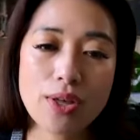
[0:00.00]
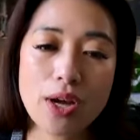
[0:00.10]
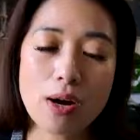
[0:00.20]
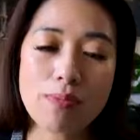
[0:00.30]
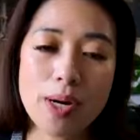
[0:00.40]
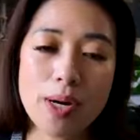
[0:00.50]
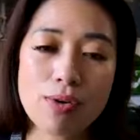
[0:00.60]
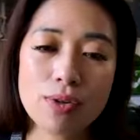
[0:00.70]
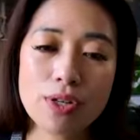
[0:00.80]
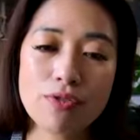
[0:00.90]
They operate
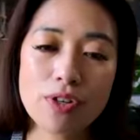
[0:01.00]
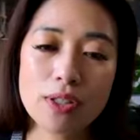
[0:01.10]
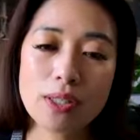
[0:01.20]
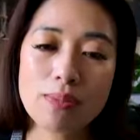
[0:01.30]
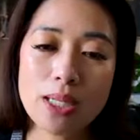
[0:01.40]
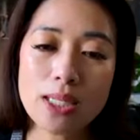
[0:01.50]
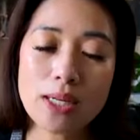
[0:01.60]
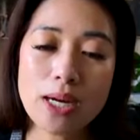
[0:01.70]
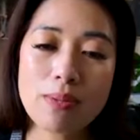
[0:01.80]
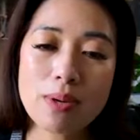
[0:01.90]
only for a limited
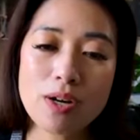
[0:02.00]
time